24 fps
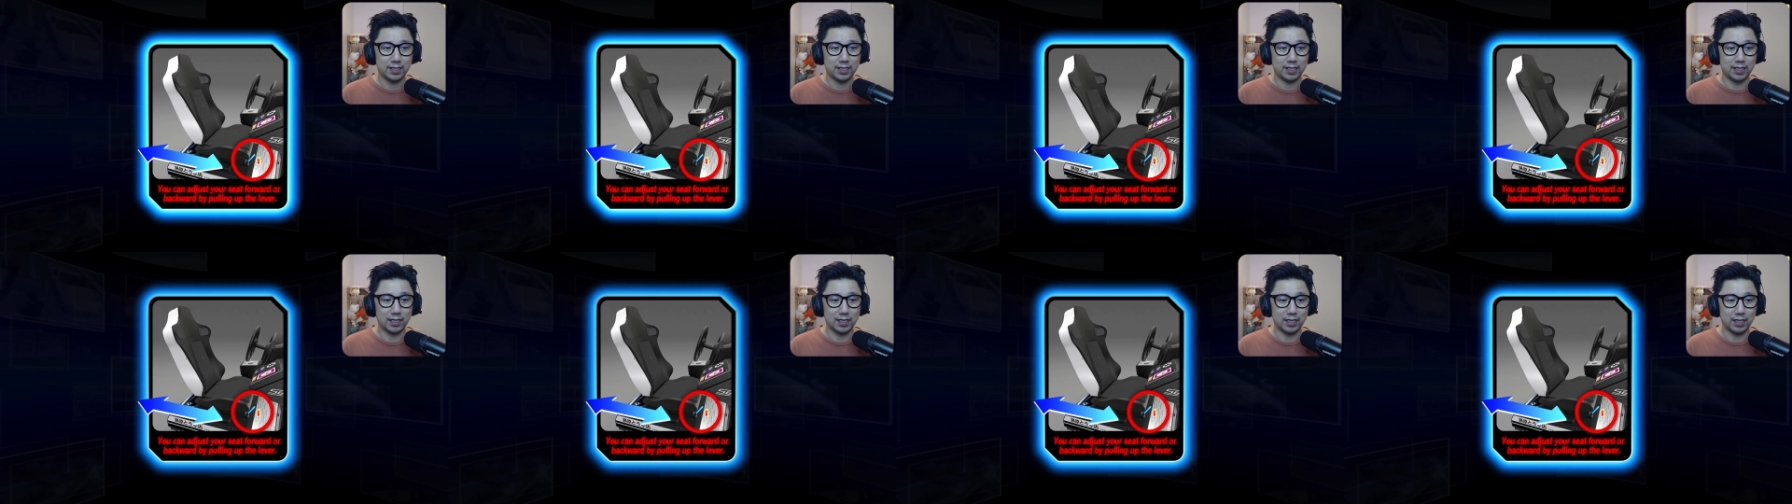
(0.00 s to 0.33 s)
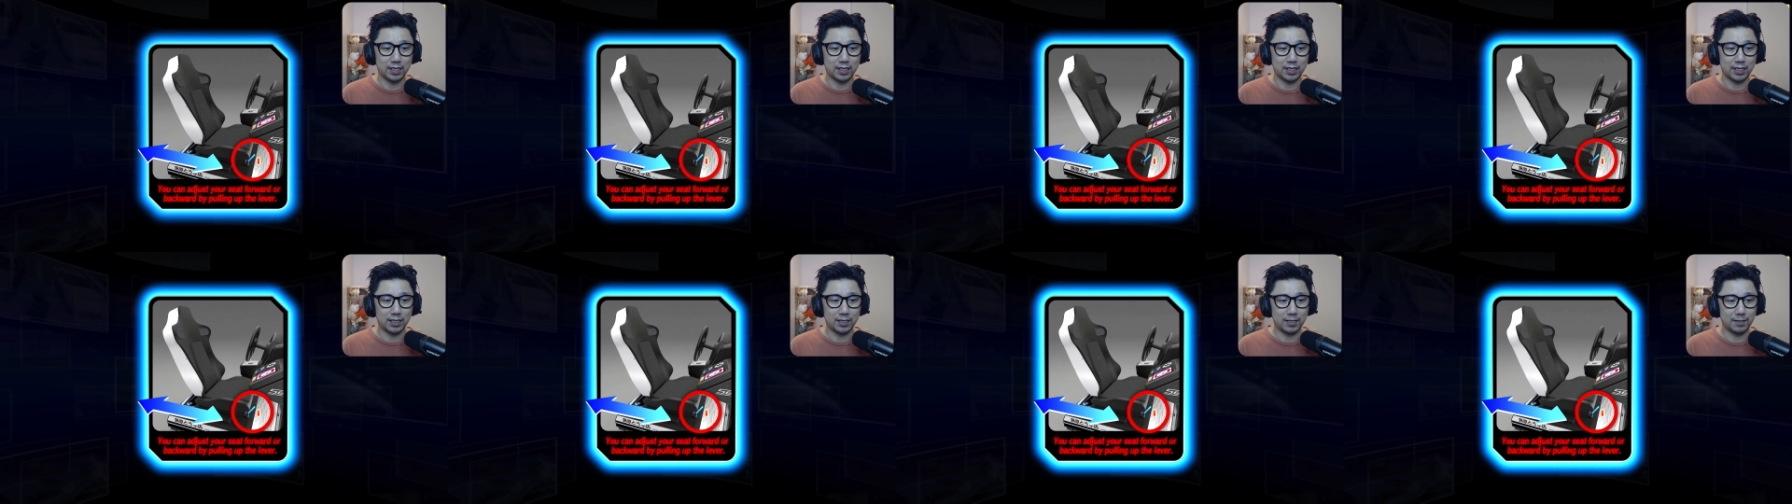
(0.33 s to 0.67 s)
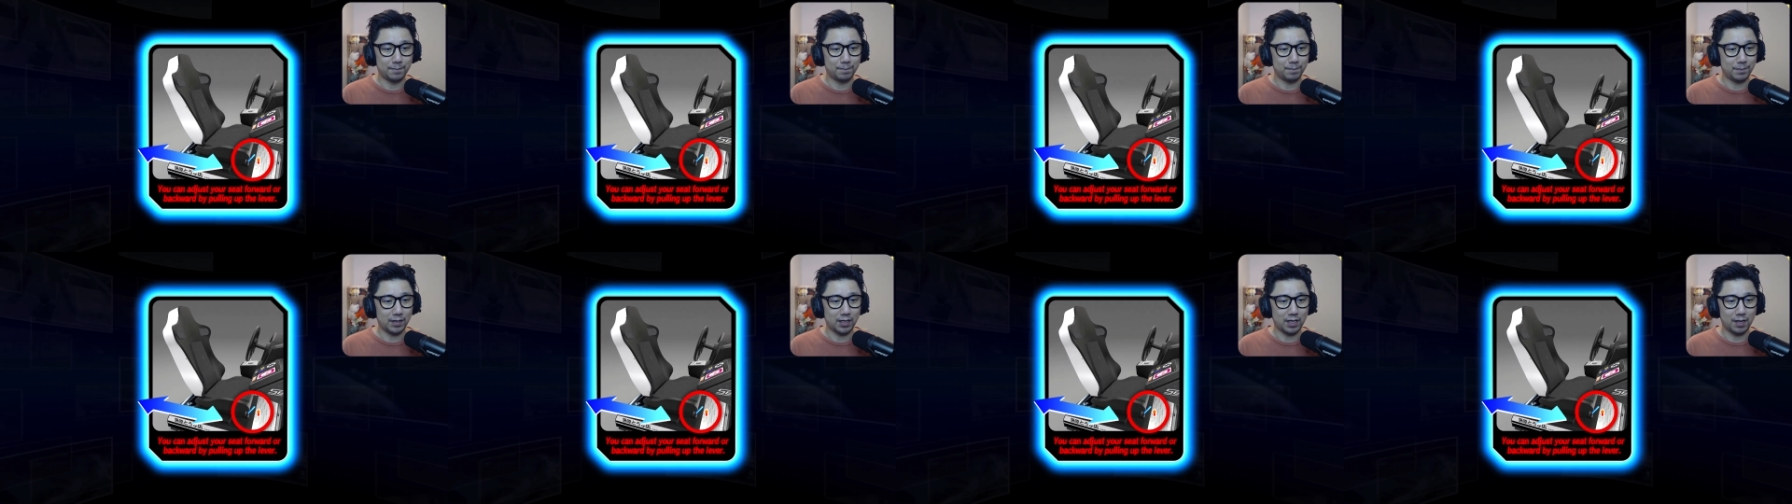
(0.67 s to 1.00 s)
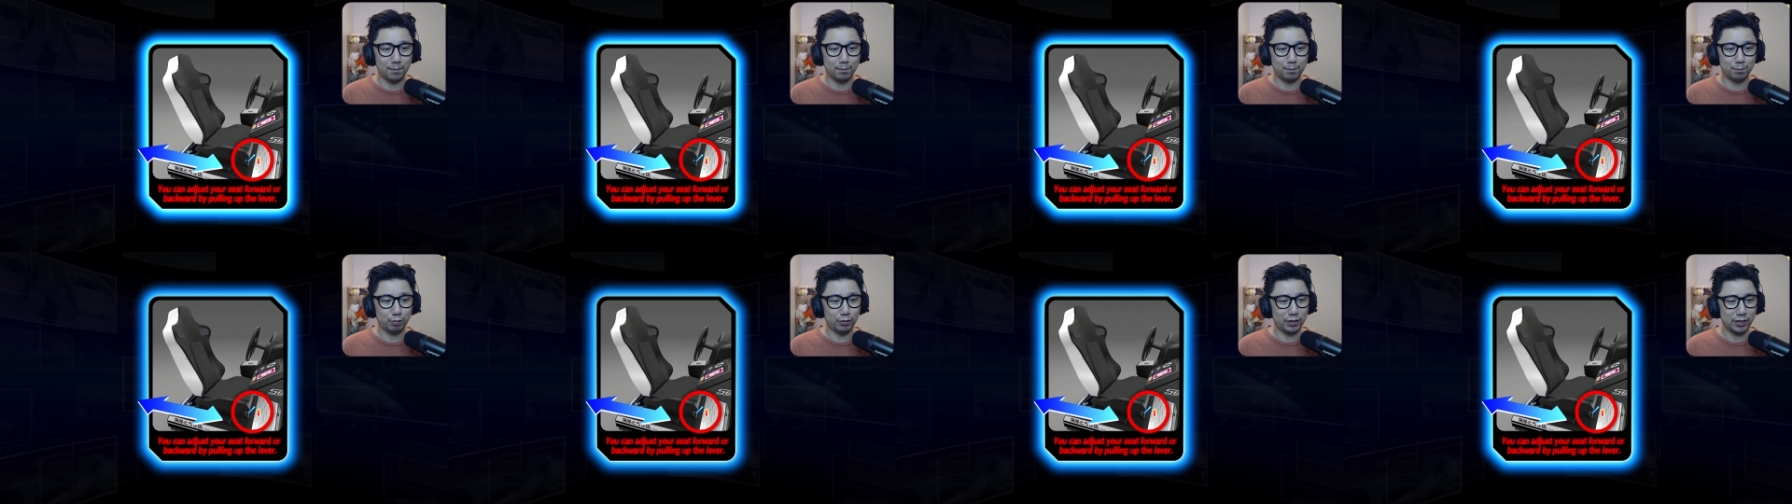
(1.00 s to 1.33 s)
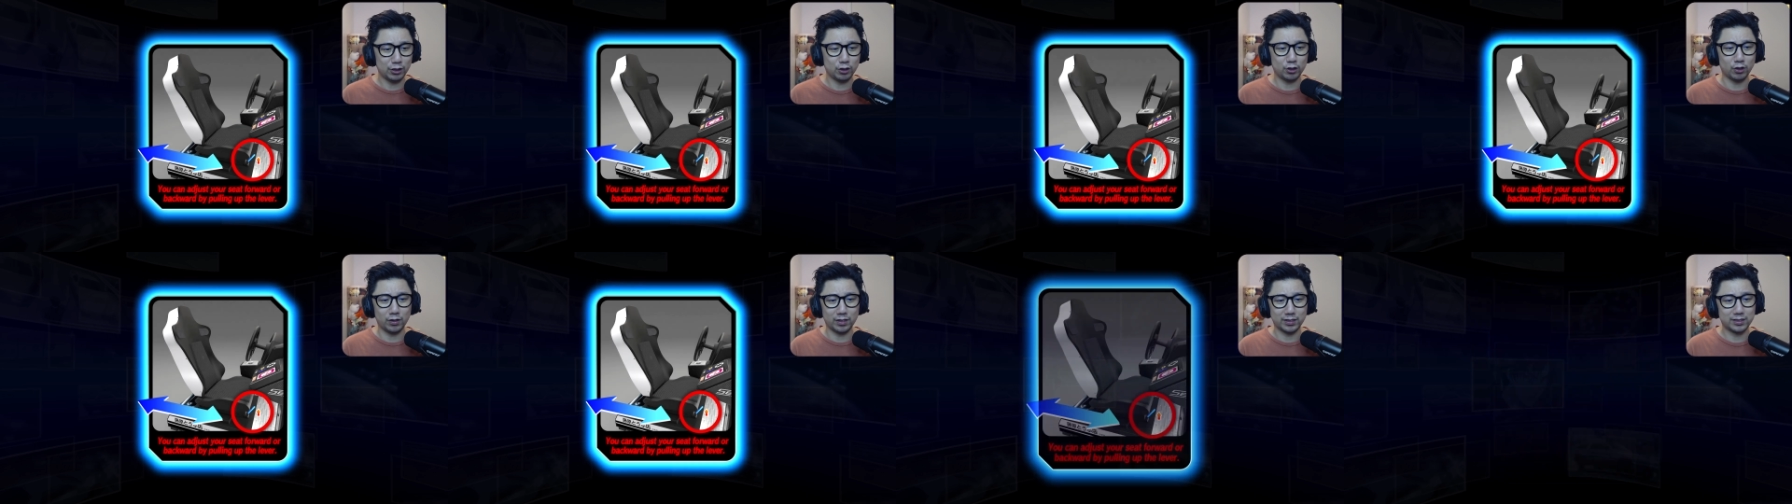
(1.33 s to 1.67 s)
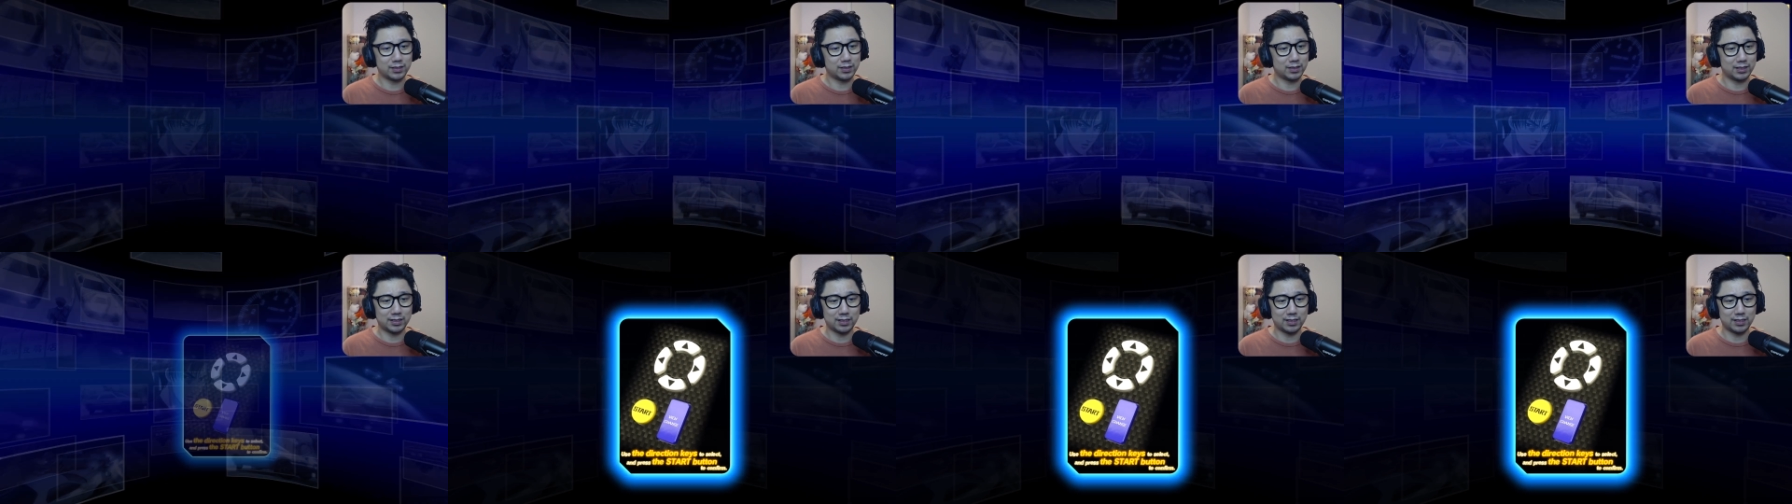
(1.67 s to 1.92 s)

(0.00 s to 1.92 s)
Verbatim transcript: Um, I'm pretty sure it's